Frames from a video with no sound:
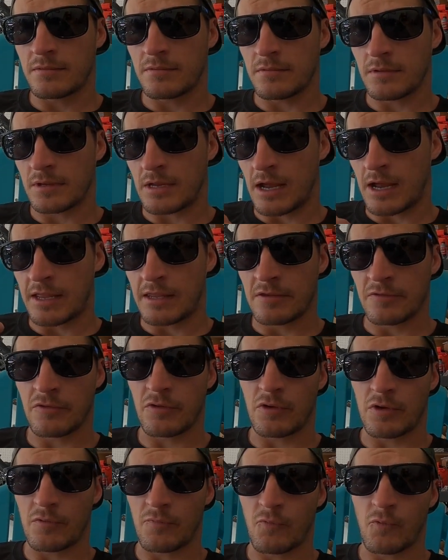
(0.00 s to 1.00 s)
the guy he's
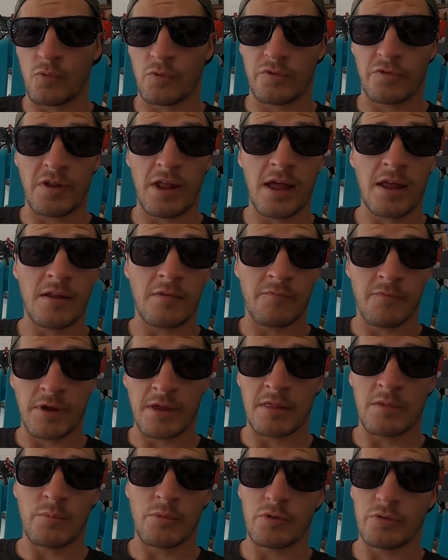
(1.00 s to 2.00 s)
looking for is not
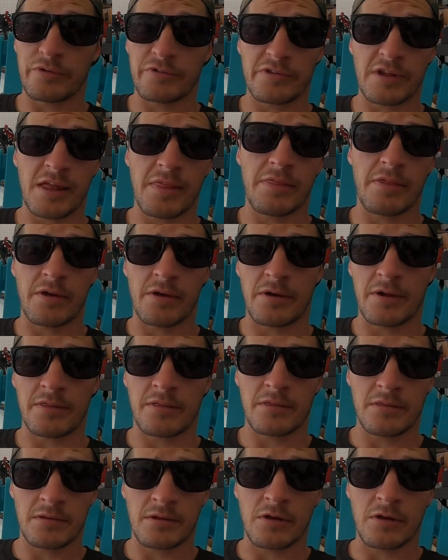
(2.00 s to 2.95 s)
available or he's not there, at,